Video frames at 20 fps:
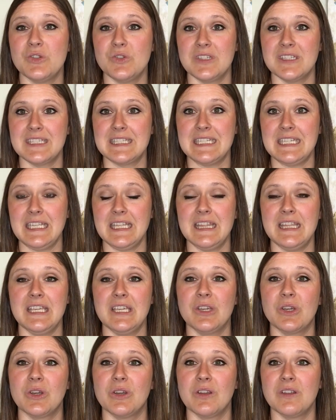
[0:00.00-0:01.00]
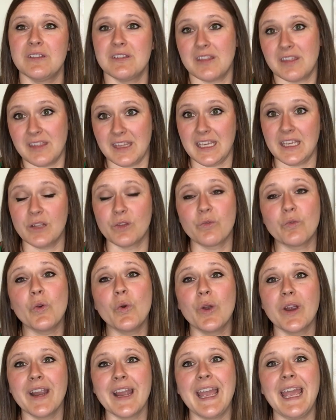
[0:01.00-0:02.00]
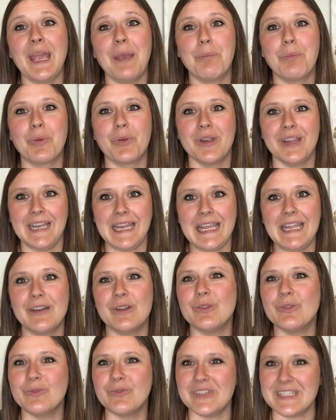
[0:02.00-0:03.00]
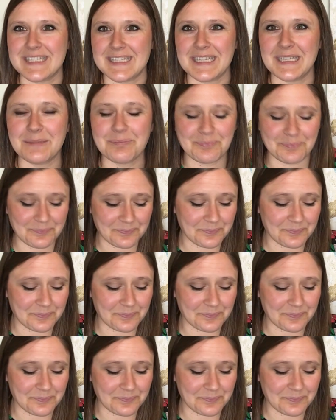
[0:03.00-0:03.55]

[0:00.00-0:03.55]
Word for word: You just need the uh, things for a prenatal visit.